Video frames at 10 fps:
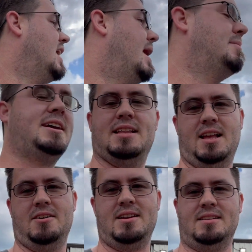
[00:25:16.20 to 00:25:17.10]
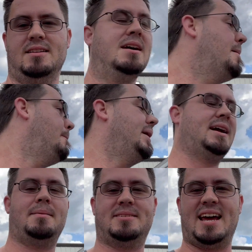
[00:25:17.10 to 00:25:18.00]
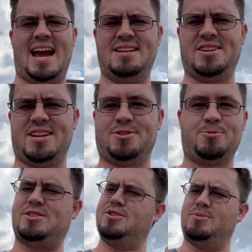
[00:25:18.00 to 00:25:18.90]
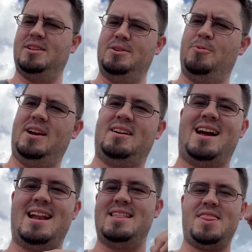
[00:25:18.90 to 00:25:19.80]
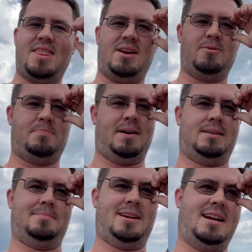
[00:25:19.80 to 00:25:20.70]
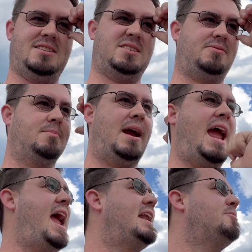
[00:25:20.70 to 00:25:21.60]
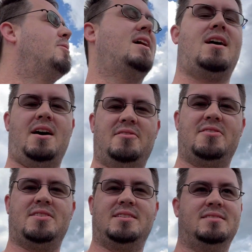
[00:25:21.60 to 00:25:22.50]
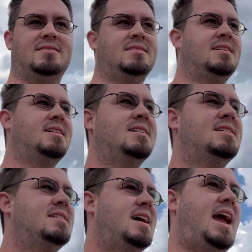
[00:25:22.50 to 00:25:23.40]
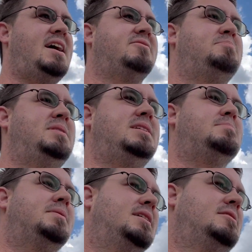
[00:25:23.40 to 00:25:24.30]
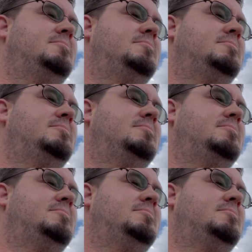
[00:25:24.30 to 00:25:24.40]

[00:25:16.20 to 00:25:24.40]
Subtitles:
gonna get loaded, picking up digest, which is really weird. I didn't think we picked up digest from anywhere other than AFP, but